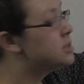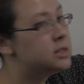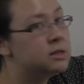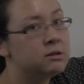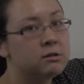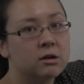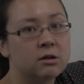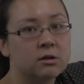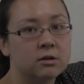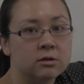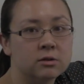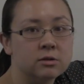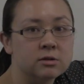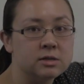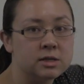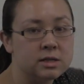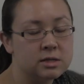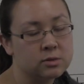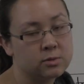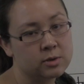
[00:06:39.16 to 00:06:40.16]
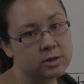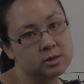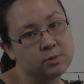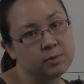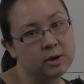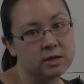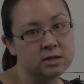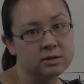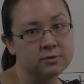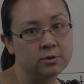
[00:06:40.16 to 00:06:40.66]
0, or z squared is
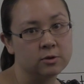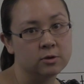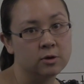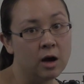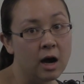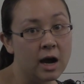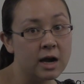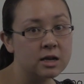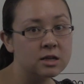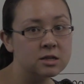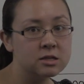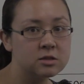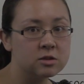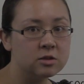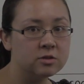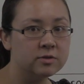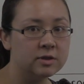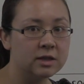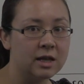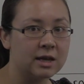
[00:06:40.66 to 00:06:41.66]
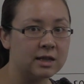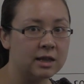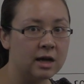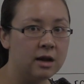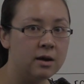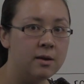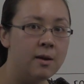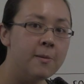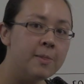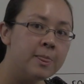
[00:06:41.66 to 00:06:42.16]
minus 4. I can solve it like
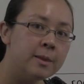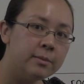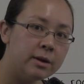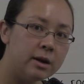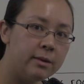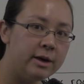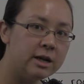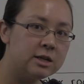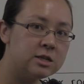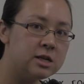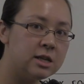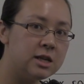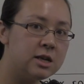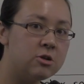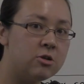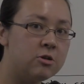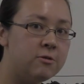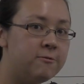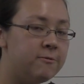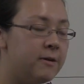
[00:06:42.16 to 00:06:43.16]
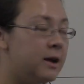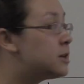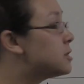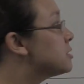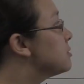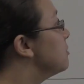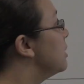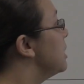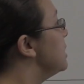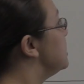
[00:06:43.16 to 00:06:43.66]
that, but I'm actually going to
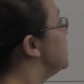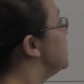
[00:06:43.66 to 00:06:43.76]
factorize